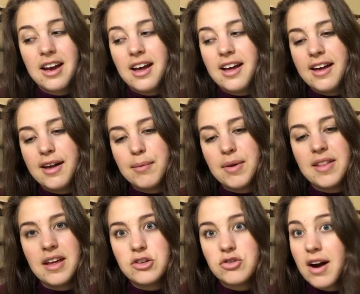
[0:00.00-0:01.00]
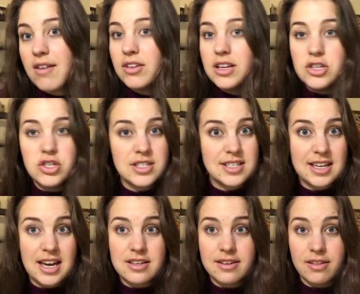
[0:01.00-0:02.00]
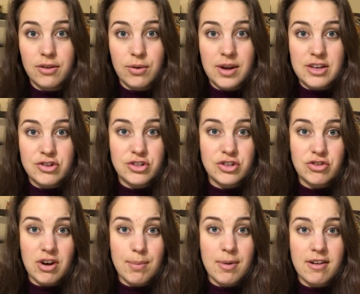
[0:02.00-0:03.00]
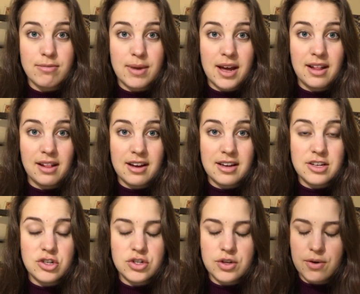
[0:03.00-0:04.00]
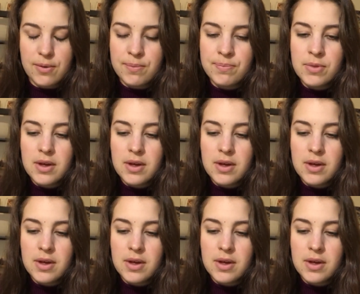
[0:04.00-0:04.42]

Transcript: and then traveling just to get to the location to drop off my luggage. So